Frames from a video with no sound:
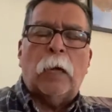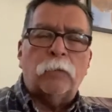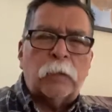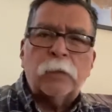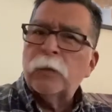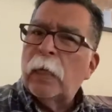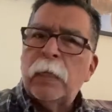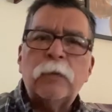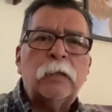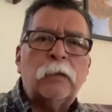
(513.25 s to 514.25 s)

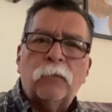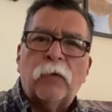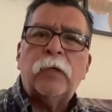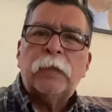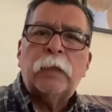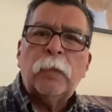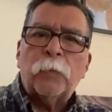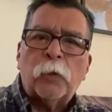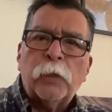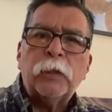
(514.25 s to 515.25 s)
Sometimes it's very
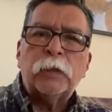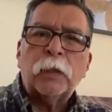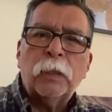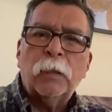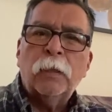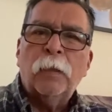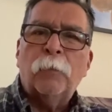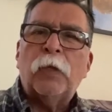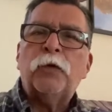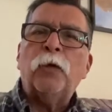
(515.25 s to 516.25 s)
deep hurt.
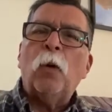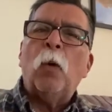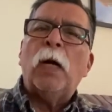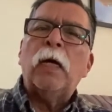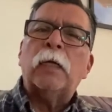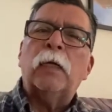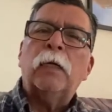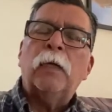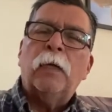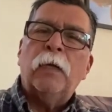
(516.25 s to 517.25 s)
But you know what?
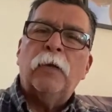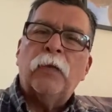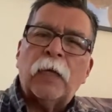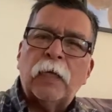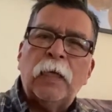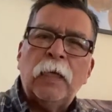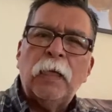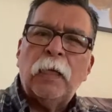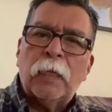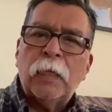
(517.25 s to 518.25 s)
The
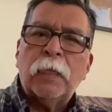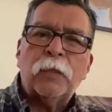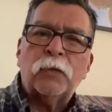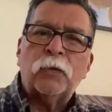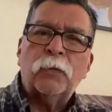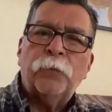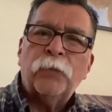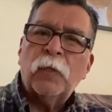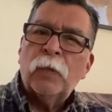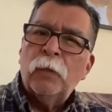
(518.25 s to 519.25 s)
key is
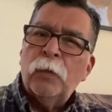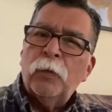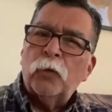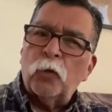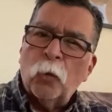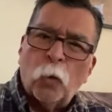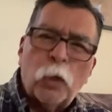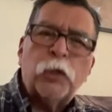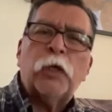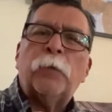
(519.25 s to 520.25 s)
to
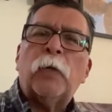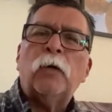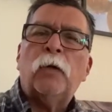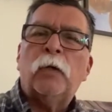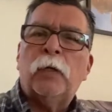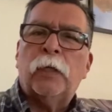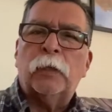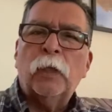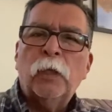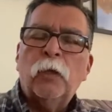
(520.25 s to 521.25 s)
worship the
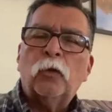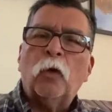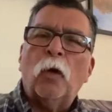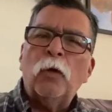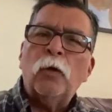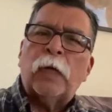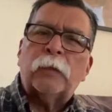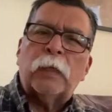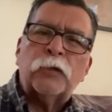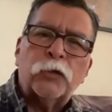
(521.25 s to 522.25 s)
Lord. Don't look
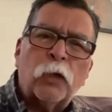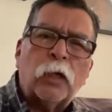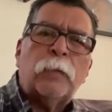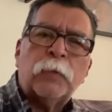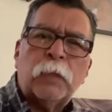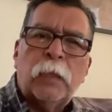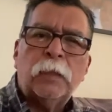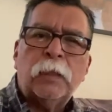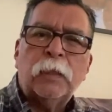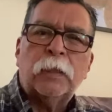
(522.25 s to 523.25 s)
at the
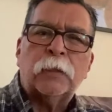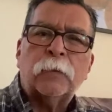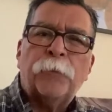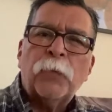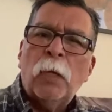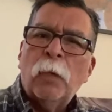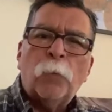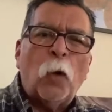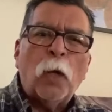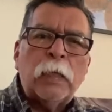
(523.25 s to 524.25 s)
circumstances.
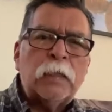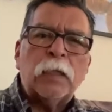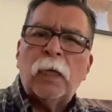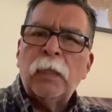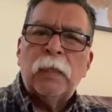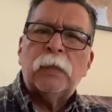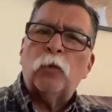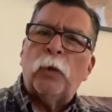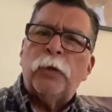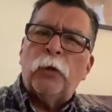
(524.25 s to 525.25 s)
Paul and Silas
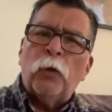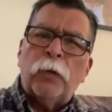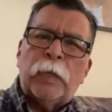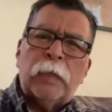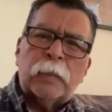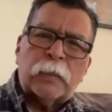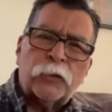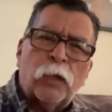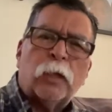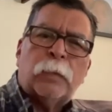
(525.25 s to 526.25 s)
weren't looking at the
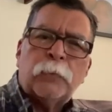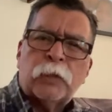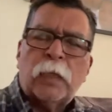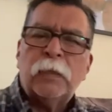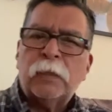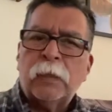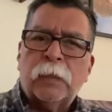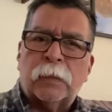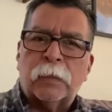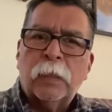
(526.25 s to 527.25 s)

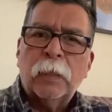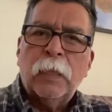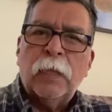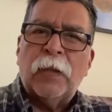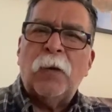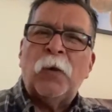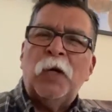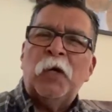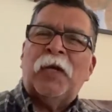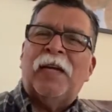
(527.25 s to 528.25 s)
circumstances. They were
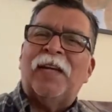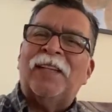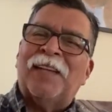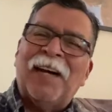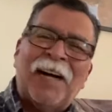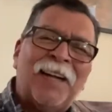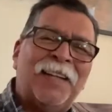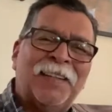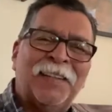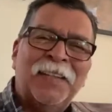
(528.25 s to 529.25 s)
looking at
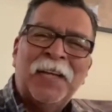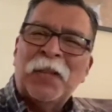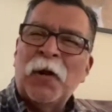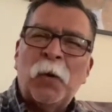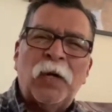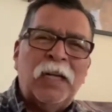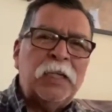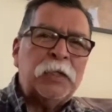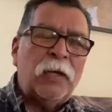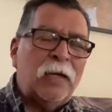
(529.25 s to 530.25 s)
God. They were
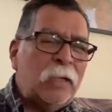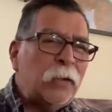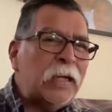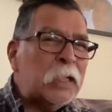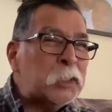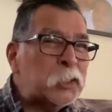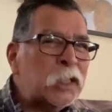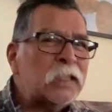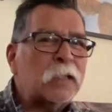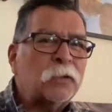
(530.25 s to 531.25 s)
looking at
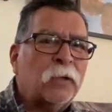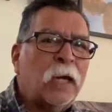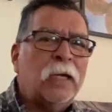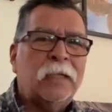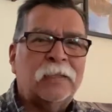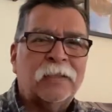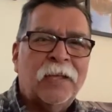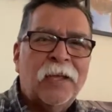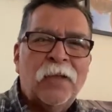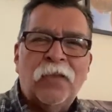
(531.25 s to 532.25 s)
Jesus Christ,
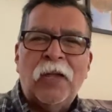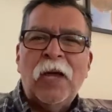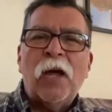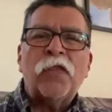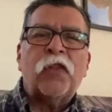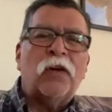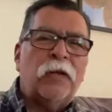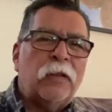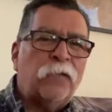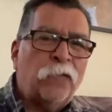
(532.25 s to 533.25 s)
the author
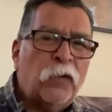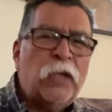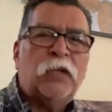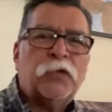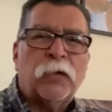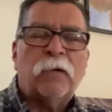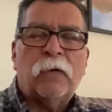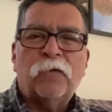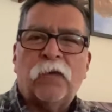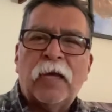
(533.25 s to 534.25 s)
and the finisher of
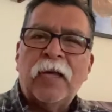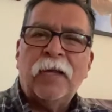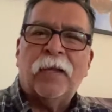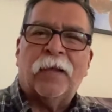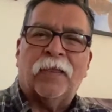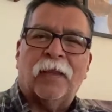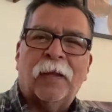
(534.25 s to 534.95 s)
our faith.